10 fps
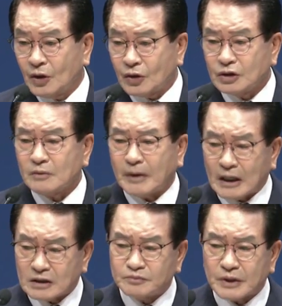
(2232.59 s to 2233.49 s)
as
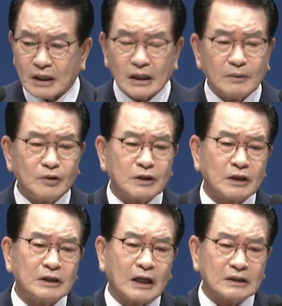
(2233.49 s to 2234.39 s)
the
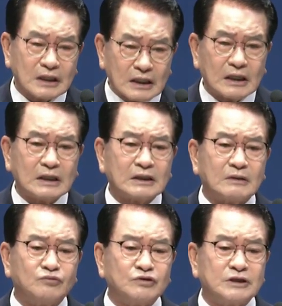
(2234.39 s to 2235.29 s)
word is
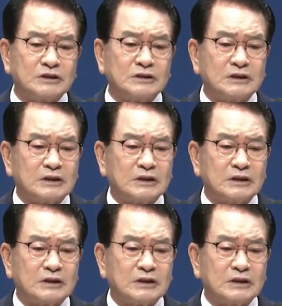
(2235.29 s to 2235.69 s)
Jesus.